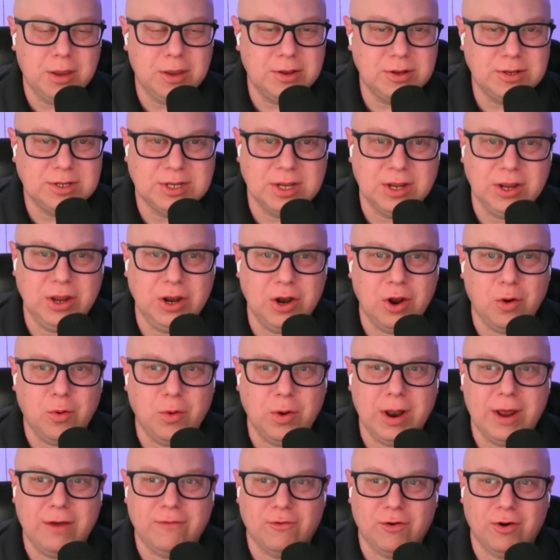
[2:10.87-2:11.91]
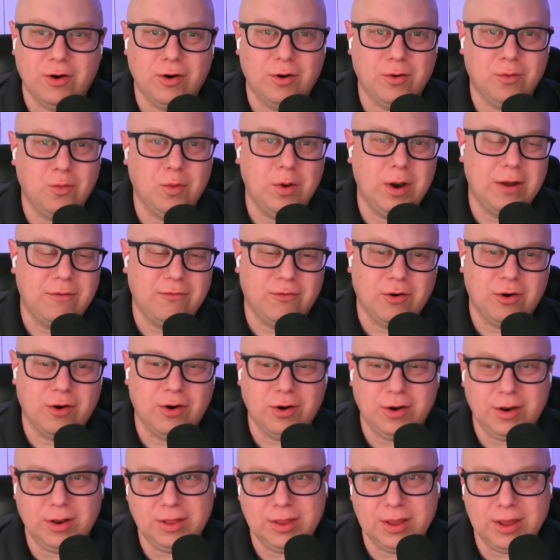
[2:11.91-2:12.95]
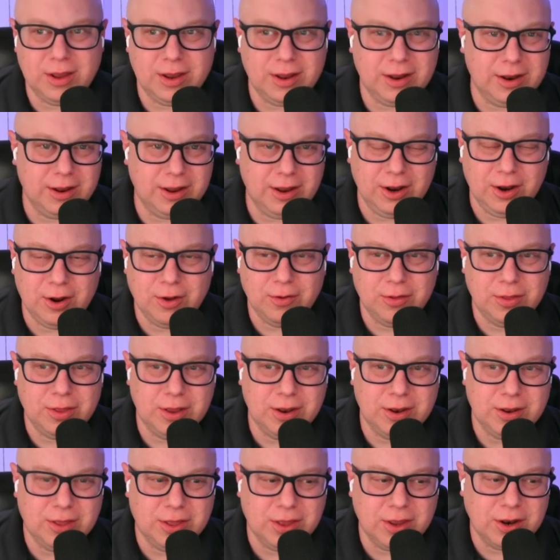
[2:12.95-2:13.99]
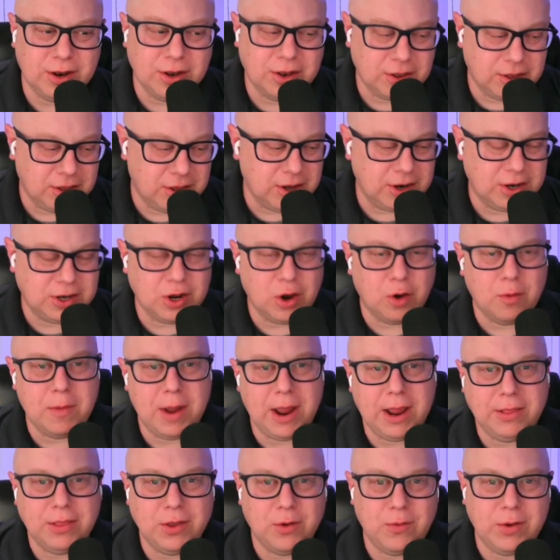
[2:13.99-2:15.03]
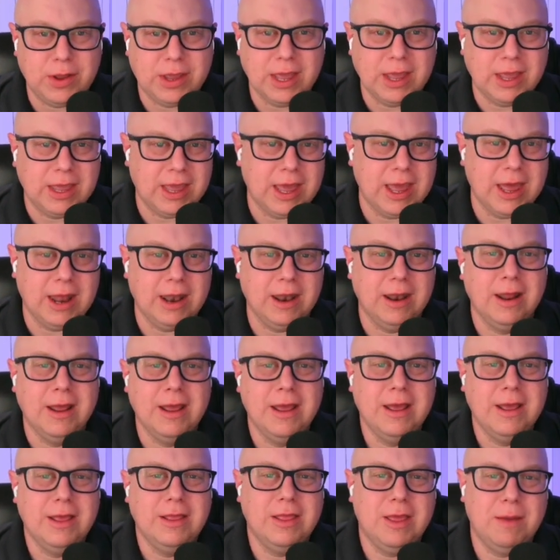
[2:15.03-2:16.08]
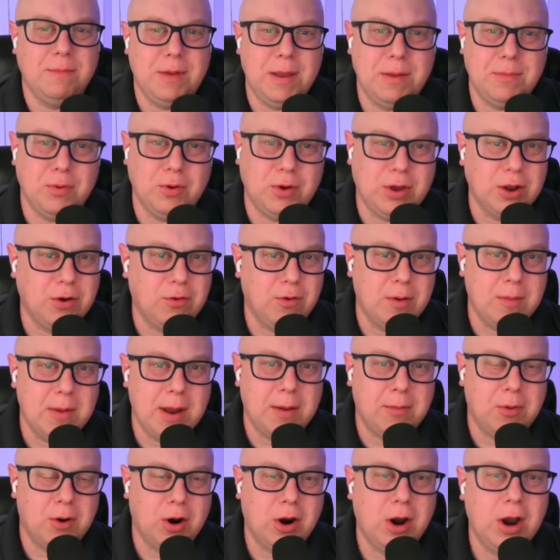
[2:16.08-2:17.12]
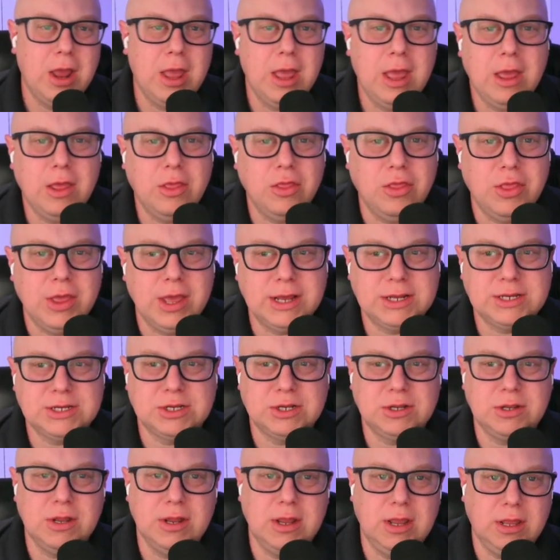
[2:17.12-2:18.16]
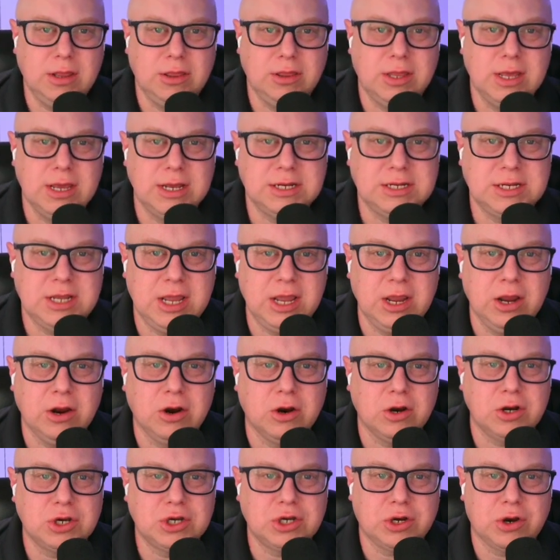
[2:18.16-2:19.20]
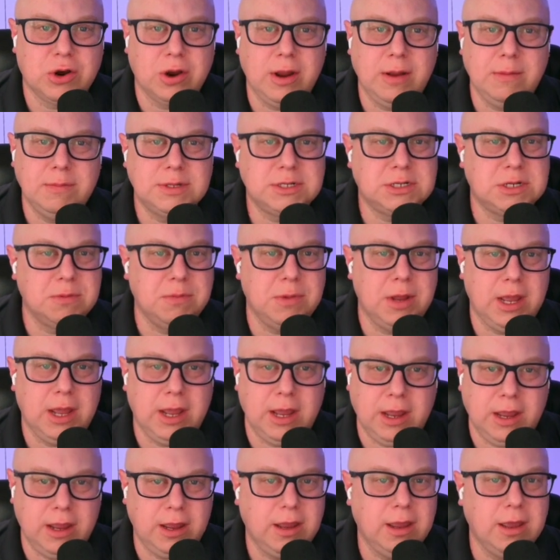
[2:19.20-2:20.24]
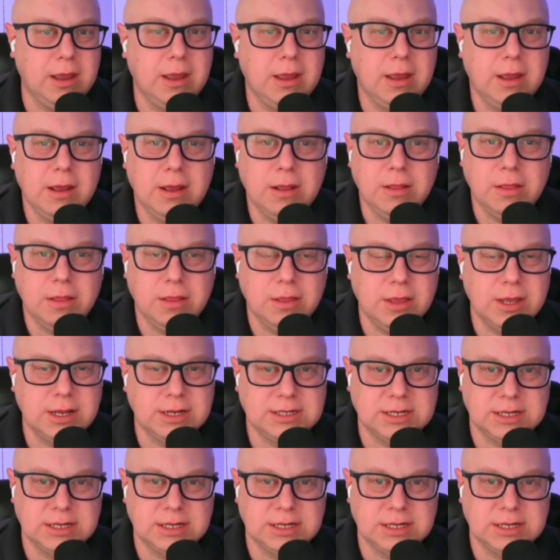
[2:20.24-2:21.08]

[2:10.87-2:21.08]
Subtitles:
So whatever the domain that we can get that people can remember. This here screams to me, this